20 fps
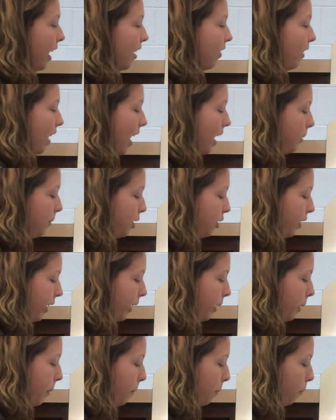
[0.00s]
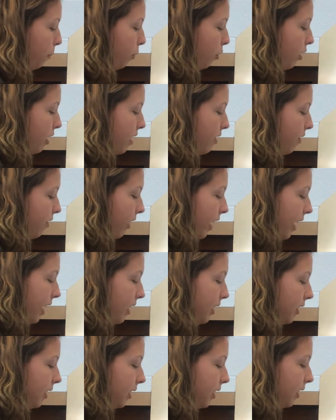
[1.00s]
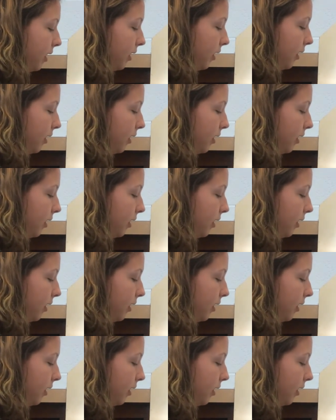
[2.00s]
if I'm doing prefix,